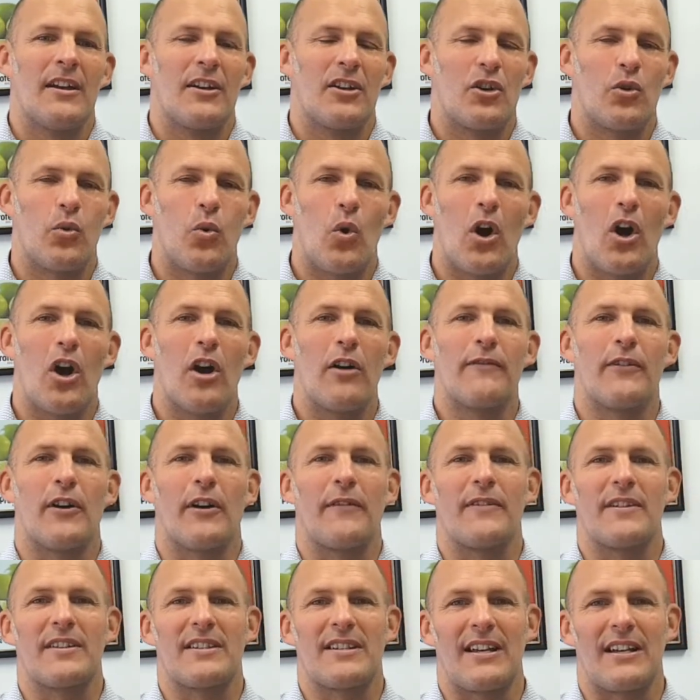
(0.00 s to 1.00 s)
12
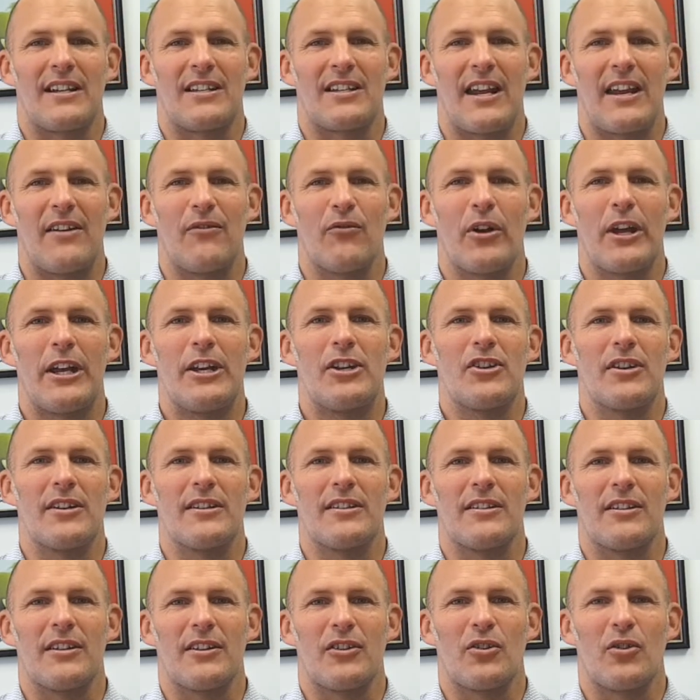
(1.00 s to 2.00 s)
of the 16
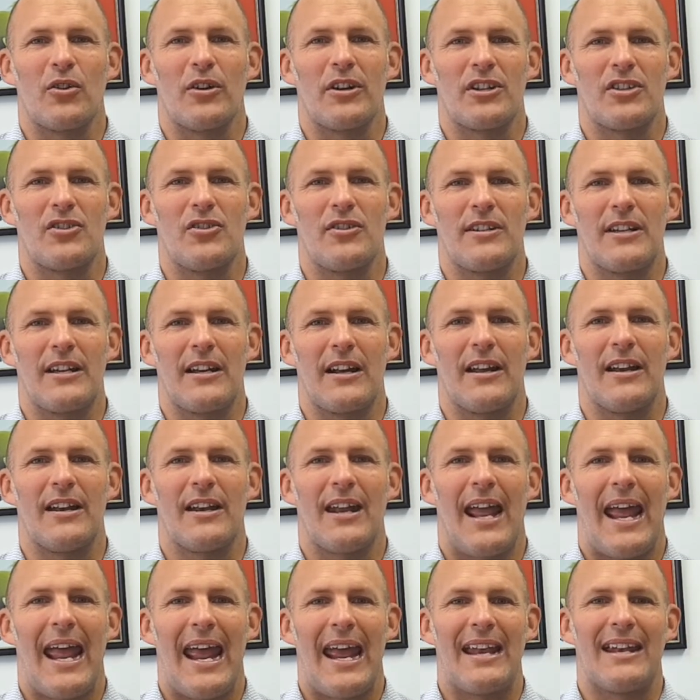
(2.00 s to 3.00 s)
regions across New Zealand
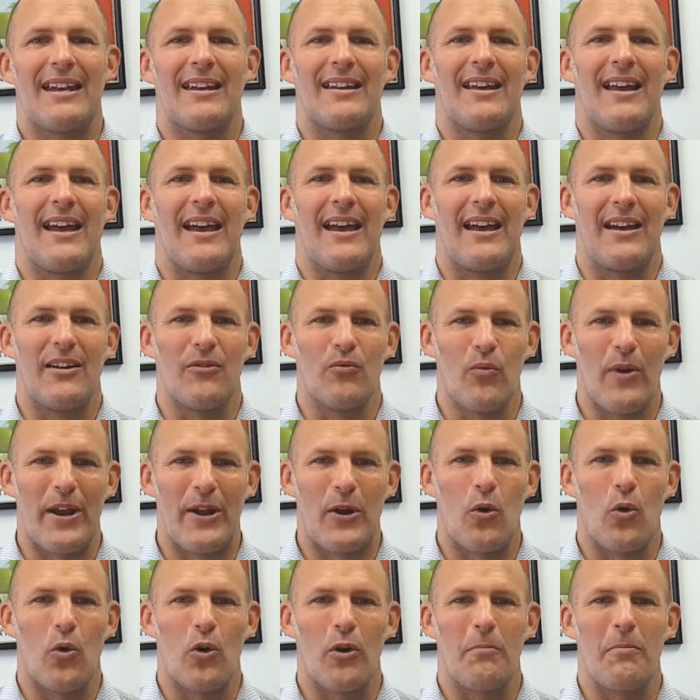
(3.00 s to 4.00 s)
had a
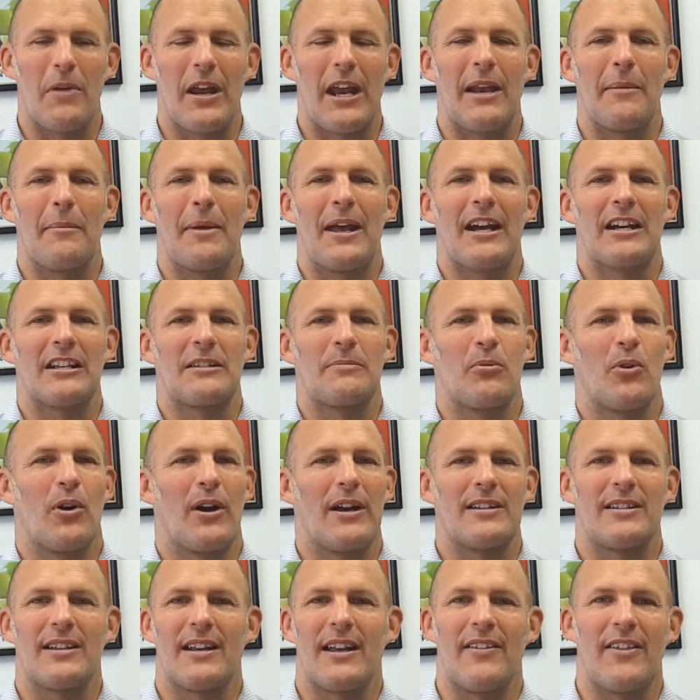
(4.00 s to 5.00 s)
record median house
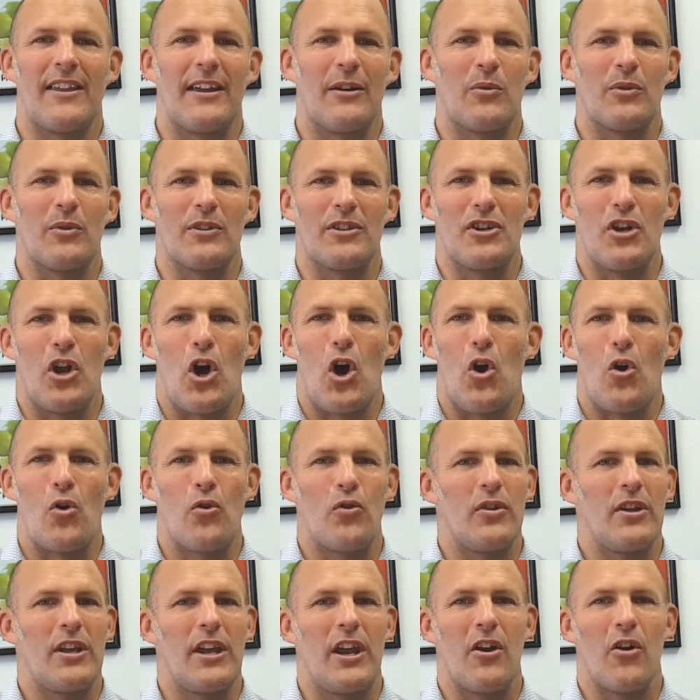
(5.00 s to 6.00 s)
price, and there was no
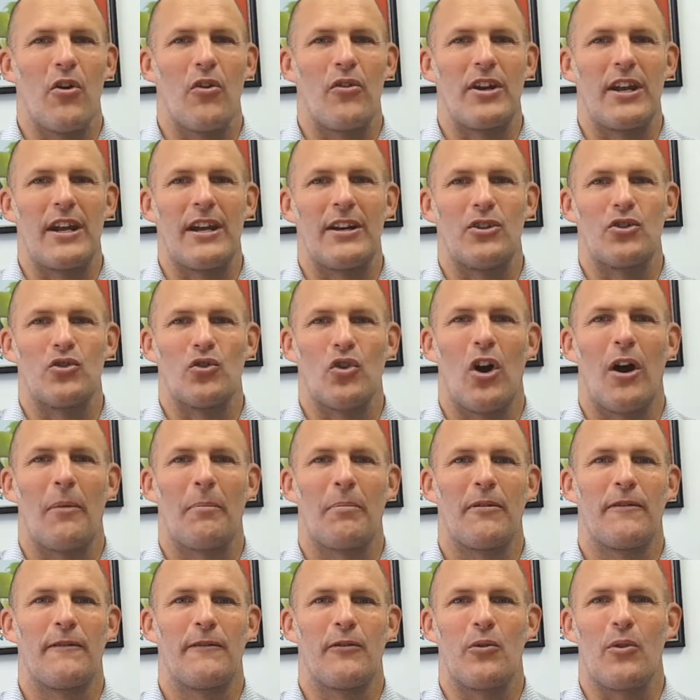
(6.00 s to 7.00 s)
year-on-year
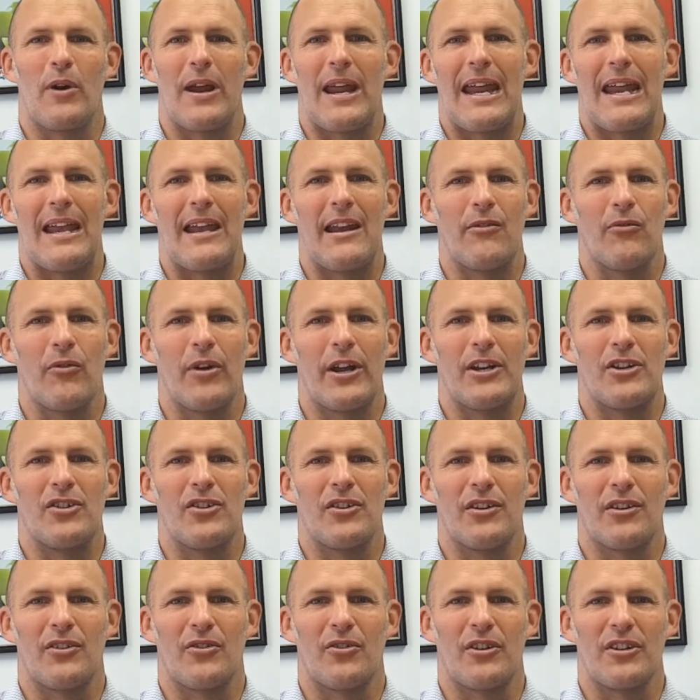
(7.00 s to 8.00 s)
drop for any
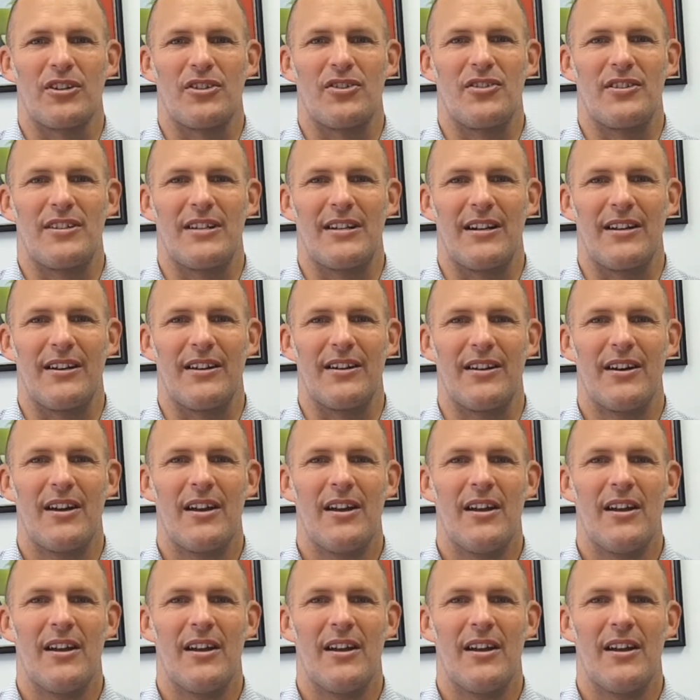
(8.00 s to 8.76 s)
region across New Zealand.